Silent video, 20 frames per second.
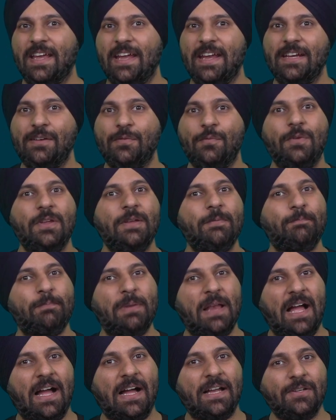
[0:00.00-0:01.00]
8th, we
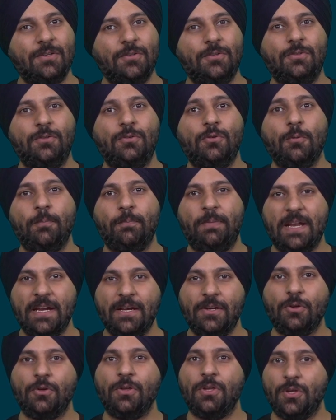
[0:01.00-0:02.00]
plan to
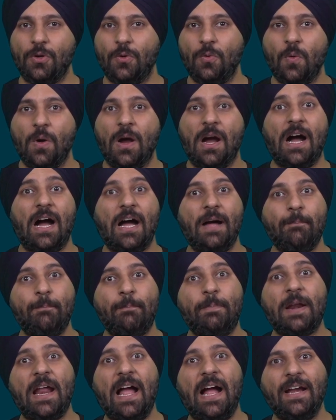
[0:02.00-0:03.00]
bring to you our
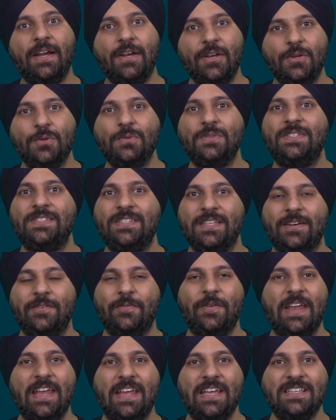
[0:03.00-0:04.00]
brand new
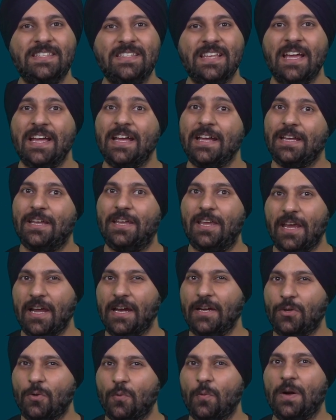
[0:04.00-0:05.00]
series
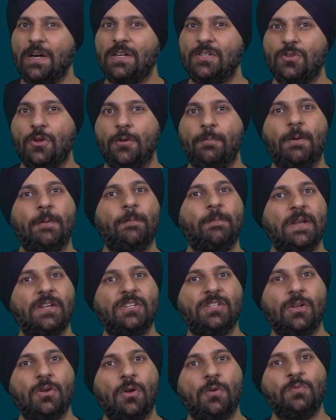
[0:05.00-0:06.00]
geared towards your
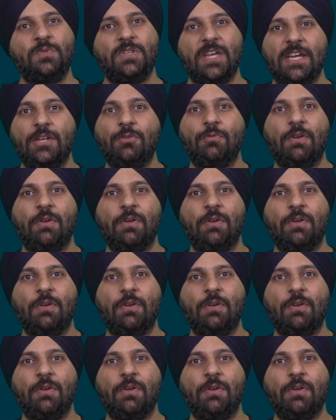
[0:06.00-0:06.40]
preparation of JEE